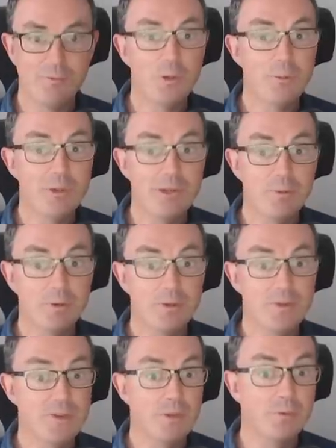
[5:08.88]
the following people
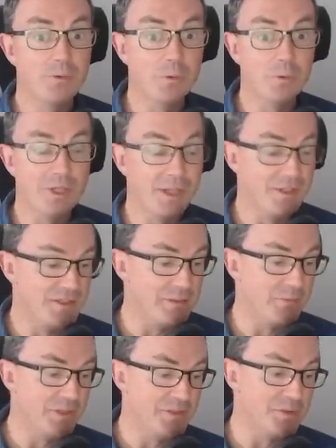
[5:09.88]
solved all
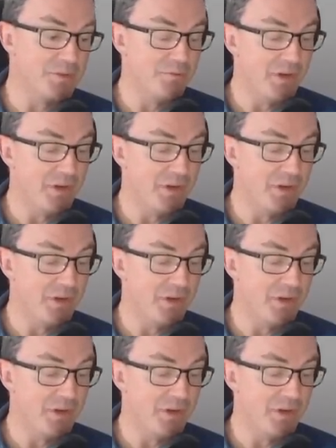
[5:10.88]
19 puzzles.